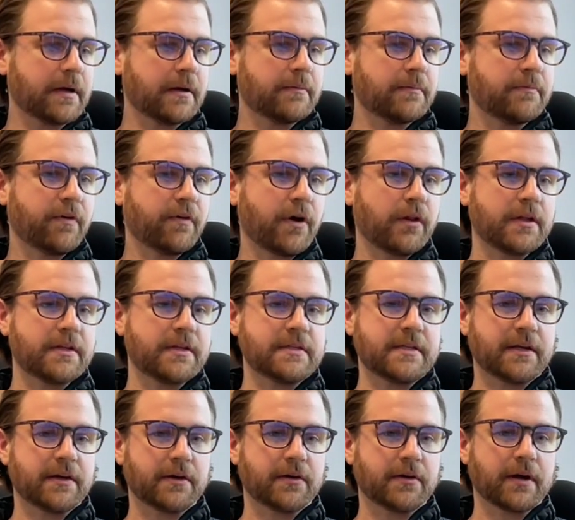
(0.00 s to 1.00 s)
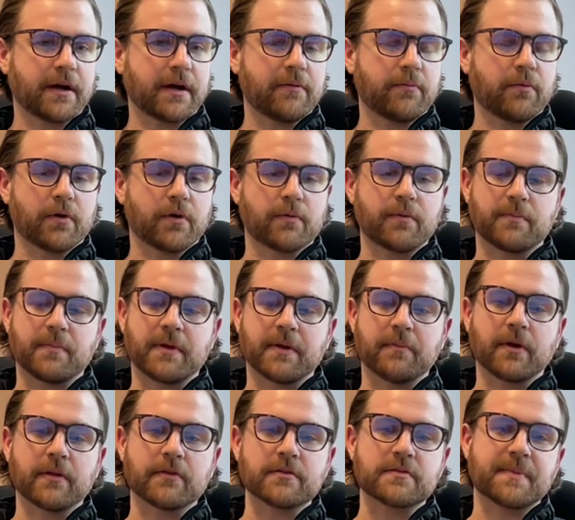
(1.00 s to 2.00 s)
volunteer. I work with Big
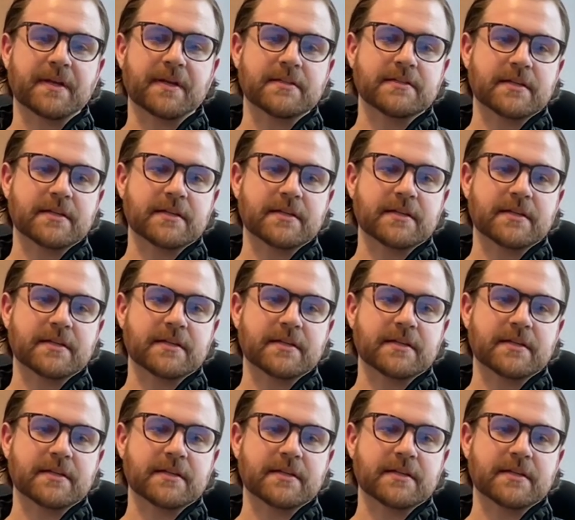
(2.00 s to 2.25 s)
Brothers Big